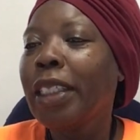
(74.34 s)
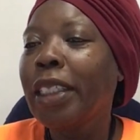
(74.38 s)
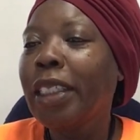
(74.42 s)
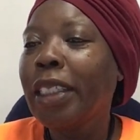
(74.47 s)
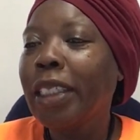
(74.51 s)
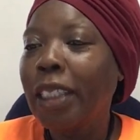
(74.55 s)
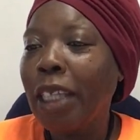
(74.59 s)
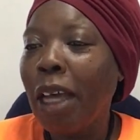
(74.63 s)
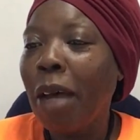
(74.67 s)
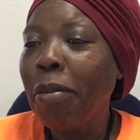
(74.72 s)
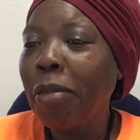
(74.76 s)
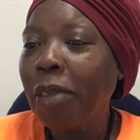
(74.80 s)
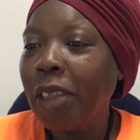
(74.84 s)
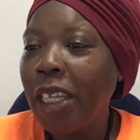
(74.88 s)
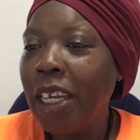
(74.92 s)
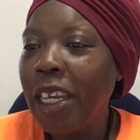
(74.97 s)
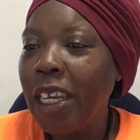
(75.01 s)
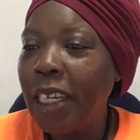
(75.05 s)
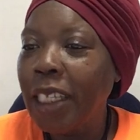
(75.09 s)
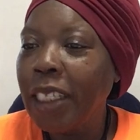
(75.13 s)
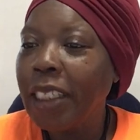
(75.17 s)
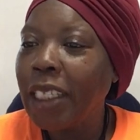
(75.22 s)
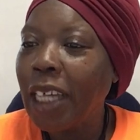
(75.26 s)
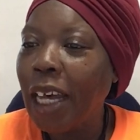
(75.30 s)
some
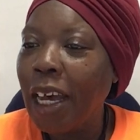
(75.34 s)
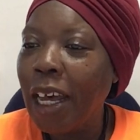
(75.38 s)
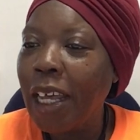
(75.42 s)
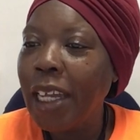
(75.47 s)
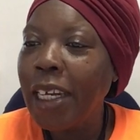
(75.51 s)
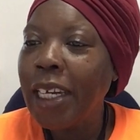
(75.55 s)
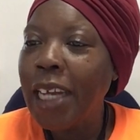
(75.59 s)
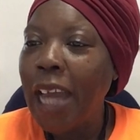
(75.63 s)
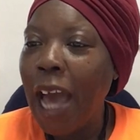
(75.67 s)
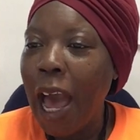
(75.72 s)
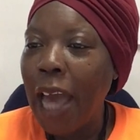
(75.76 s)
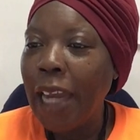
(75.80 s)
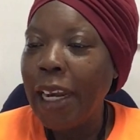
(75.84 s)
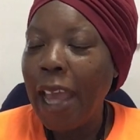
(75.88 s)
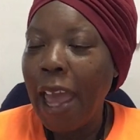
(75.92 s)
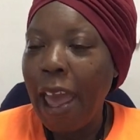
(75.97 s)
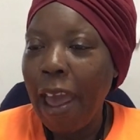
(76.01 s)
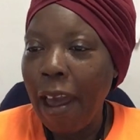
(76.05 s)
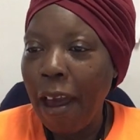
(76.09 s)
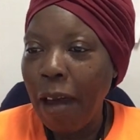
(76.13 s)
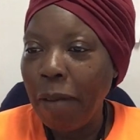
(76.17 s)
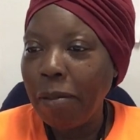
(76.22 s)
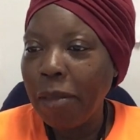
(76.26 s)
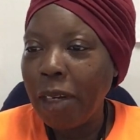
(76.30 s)
things are not
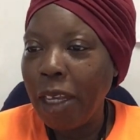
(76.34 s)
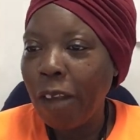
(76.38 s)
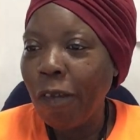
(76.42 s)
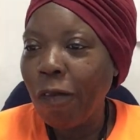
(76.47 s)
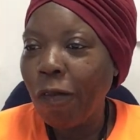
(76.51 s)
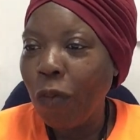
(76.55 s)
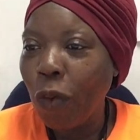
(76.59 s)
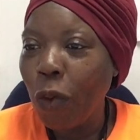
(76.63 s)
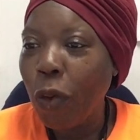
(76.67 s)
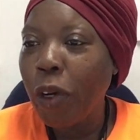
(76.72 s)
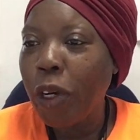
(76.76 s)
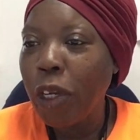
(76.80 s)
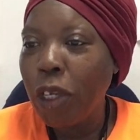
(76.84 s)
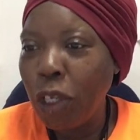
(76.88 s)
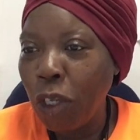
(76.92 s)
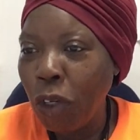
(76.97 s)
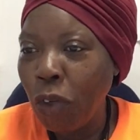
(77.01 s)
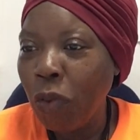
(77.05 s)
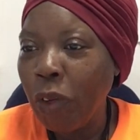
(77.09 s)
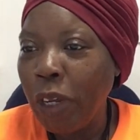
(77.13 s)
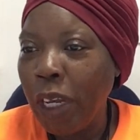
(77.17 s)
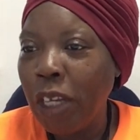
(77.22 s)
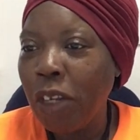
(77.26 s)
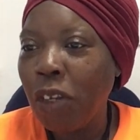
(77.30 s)
happening for
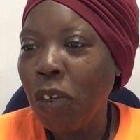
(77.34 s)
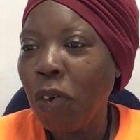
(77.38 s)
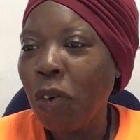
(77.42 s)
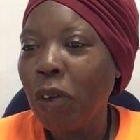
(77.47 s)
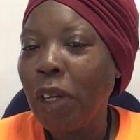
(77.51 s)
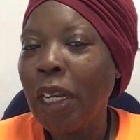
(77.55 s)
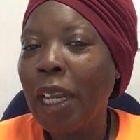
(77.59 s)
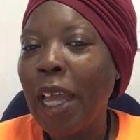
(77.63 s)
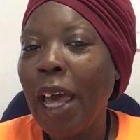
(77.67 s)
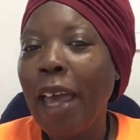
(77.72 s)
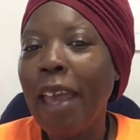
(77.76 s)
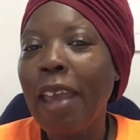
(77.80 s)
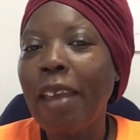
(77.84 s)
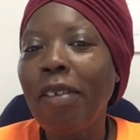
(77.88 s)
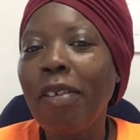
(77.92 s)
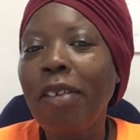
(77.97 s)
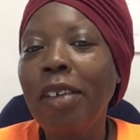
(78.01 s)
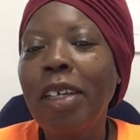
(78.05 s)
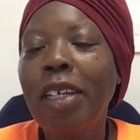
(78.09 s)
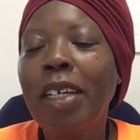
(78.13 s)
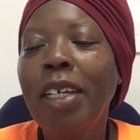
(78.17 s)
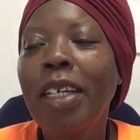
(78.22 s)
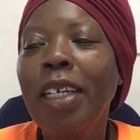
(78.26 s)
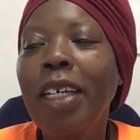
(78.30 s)
you in your life.
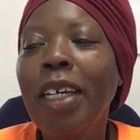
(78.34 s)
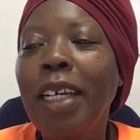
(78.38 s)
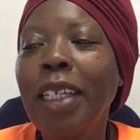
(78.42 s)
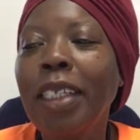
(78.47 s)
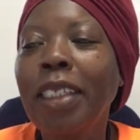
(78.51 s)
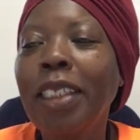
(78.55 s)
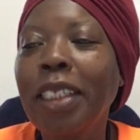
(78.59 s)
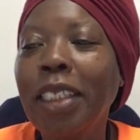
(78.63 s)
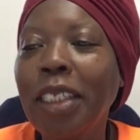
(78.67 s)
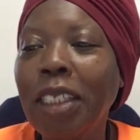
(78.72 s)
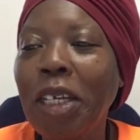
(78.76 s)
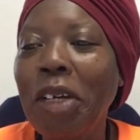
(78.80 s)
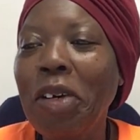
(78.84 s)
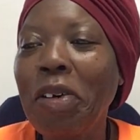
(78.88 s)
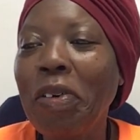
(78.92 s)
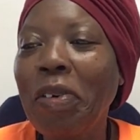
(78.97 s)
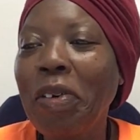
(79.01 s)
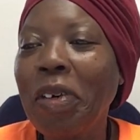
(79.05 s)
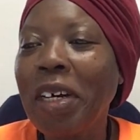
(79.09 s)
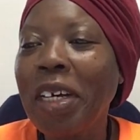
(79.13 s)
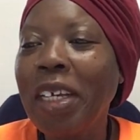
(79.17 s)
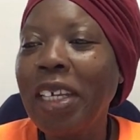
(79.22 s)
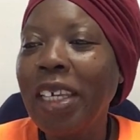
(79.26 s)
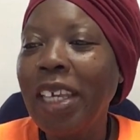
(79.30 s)
And
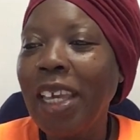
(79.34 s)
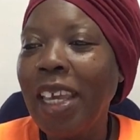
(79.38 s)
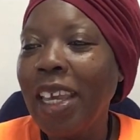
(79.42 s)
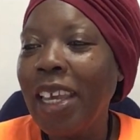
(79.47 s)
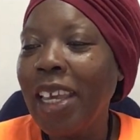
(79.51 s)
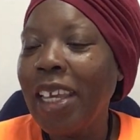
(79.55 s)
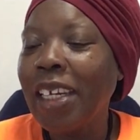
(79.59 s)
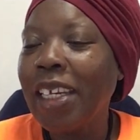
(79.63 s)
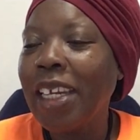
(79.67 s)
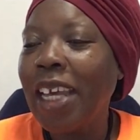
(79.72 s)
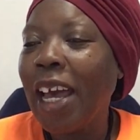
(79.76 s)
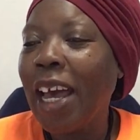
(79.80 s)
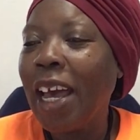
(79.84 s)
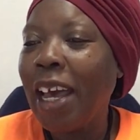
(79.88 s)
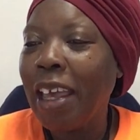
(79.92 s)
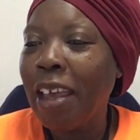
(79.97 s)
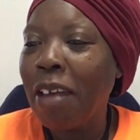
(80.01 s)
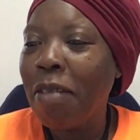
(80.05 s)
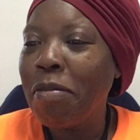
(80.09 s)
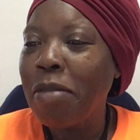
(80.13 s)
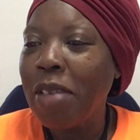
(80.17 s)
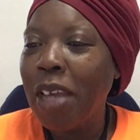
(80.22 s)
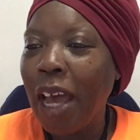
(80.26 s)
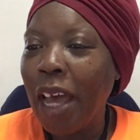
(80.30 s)
so, again, I
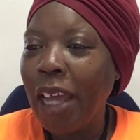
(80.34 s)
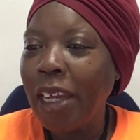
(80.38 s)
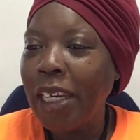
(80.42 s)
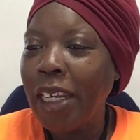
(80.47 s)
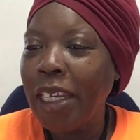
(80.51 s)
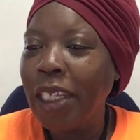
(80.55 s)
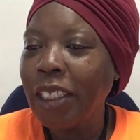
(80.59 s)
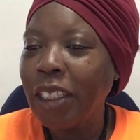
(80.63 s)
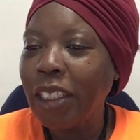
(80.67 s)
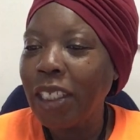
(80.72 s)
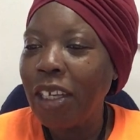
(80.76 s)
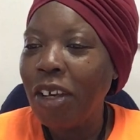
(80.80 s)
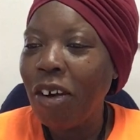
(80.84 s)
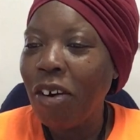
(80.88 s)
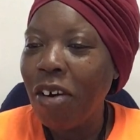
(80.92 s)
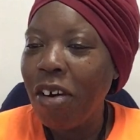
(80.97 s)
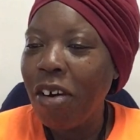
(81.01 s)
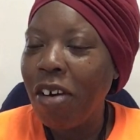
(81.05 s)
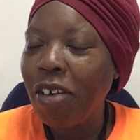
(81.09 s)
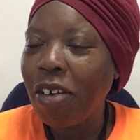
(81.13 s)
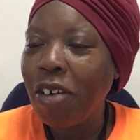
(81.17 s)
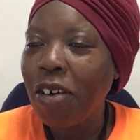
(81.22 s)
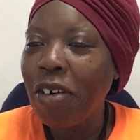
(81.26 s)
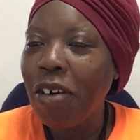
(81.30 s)
am Yanis, the
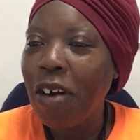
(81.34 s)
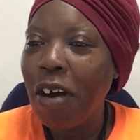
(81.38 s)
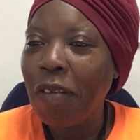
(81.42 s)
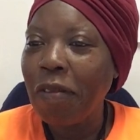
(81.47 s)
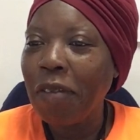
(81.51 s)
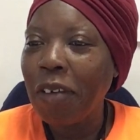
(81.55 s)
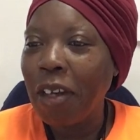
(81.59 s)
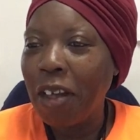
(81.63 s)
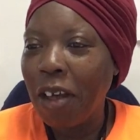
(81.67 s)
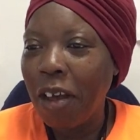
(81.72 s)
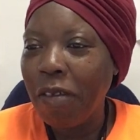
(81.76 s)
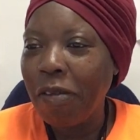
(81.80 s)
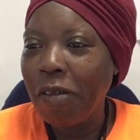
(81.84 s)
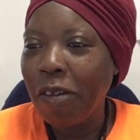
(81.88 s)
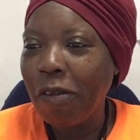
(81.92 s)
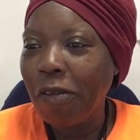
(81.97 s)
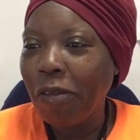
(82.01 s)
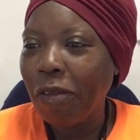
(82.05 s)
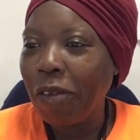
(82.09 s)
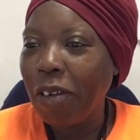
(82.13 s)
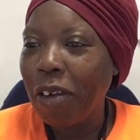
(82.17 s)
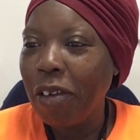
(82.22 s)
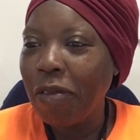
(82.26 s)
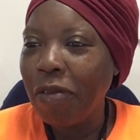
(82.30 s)
Oracle of Love and
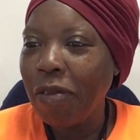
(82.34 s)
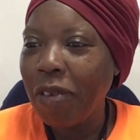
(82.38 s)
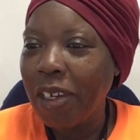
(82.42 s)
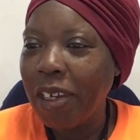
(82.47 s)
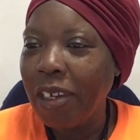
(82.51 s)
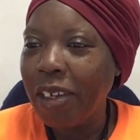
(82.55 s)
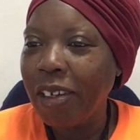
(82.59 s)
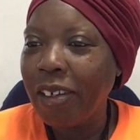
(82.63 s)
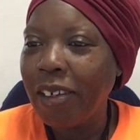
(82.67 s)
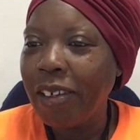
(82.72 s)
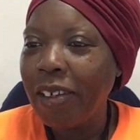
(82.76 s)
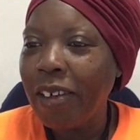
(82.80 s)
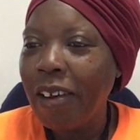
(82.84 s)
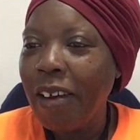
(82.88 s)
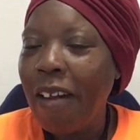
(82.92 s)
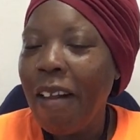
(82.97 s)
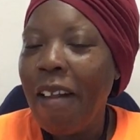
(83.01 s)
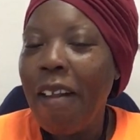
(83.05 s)
Free Will.